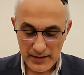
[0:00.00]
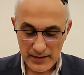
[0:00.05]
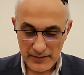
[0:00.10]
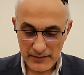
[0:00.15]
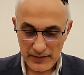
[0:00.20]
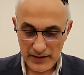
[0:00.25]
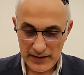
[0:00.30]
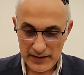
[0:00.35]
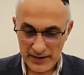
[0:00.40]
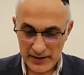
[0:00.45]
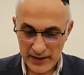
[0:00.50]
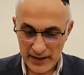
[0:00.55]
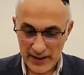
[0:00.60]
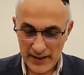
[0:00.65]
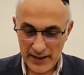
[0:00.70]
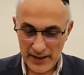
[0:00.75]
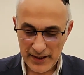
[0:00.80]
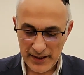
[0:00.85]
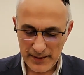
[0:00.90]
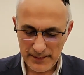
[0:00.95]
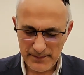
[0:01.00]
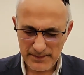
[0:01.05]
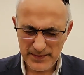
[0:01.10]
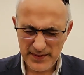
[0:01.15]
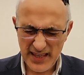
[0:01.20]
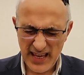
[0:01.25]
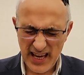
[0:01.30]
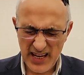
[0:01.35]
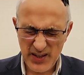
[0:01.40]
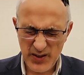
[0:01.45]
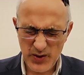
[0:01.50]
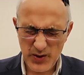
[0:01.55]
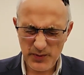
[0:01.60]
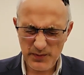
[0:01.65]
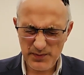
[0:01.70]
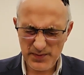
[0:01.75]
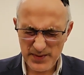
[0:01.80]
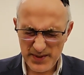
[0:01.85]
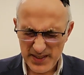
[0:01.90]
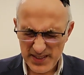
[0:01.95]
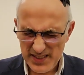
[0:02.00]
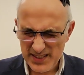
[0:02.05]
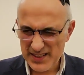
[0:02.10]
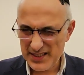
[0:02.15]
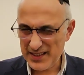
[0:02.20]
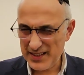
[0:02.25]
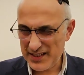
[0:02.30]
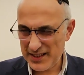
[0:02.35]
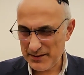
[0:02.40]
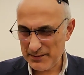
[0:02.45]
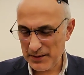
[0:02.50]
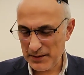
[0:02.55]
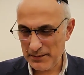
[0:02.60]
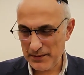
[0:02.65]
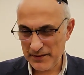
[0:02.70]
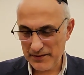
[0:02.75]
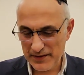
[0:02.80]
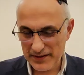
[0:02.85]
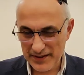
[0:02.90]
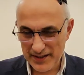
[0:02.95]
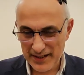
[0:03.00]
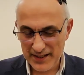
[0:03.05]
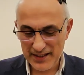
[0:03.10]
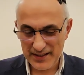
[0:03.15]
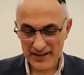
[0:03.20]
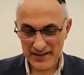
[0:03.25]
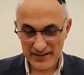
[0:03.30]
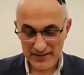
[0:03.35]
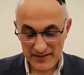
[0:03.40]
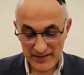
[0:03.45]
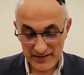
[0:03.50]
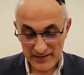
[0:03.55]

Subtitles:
when Yaakov, remember when they